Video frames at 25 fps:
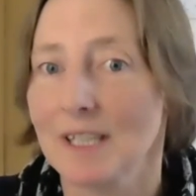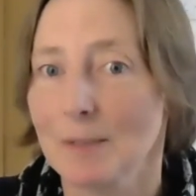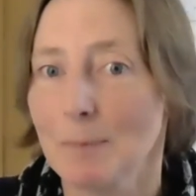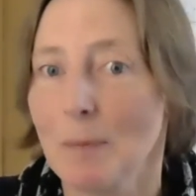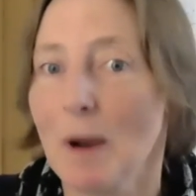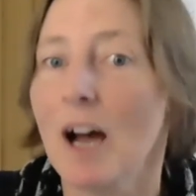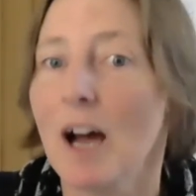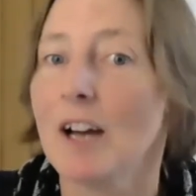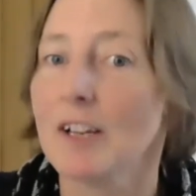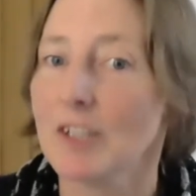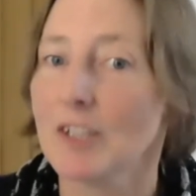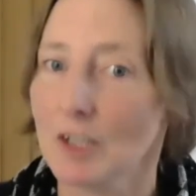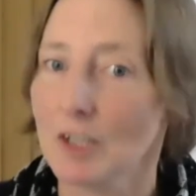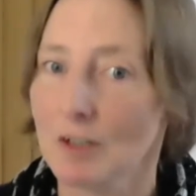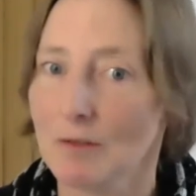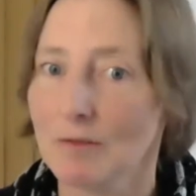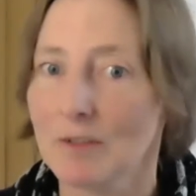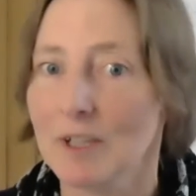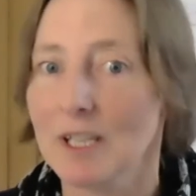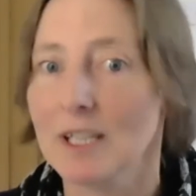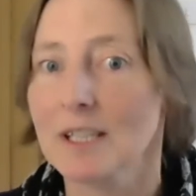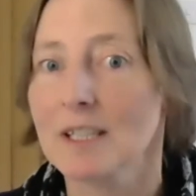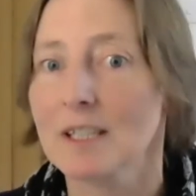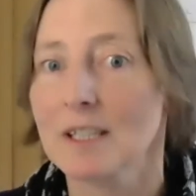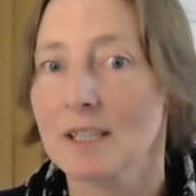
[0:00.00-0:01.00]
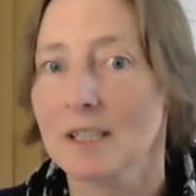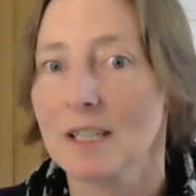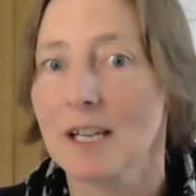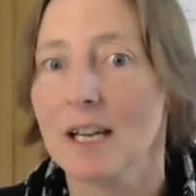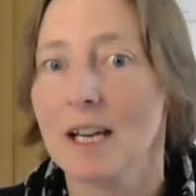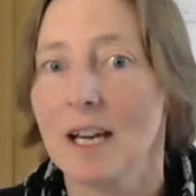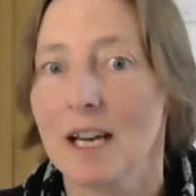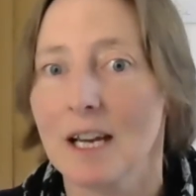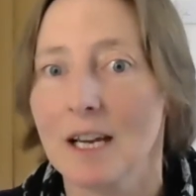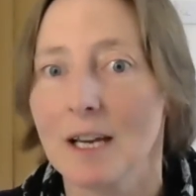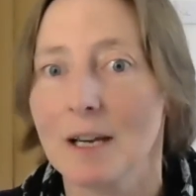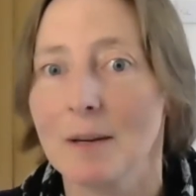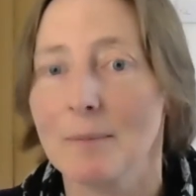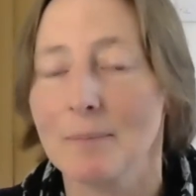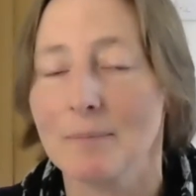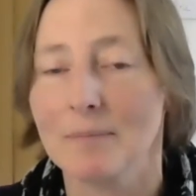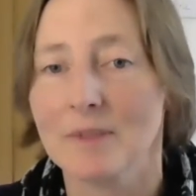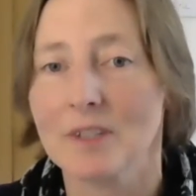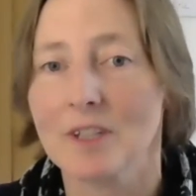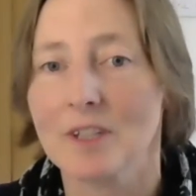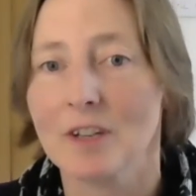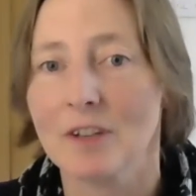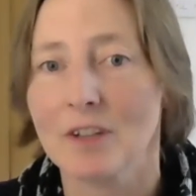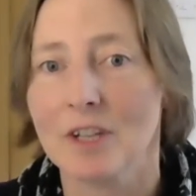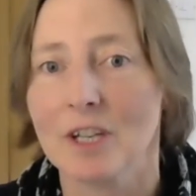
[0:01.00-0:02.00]
part of it,
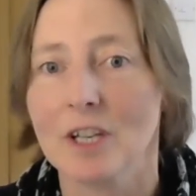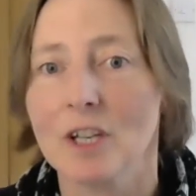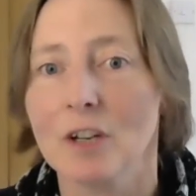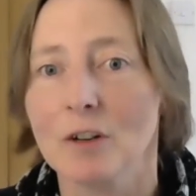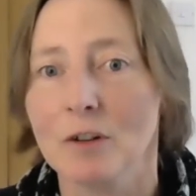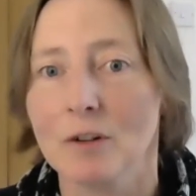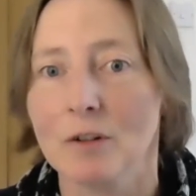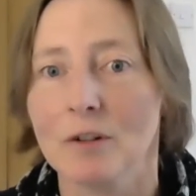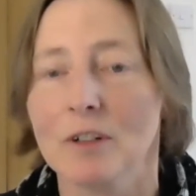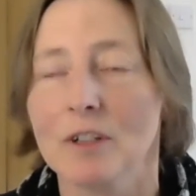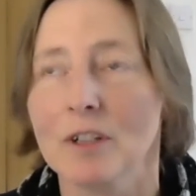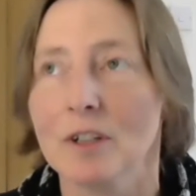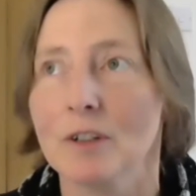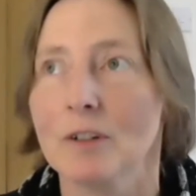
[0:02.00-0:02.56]
so that you're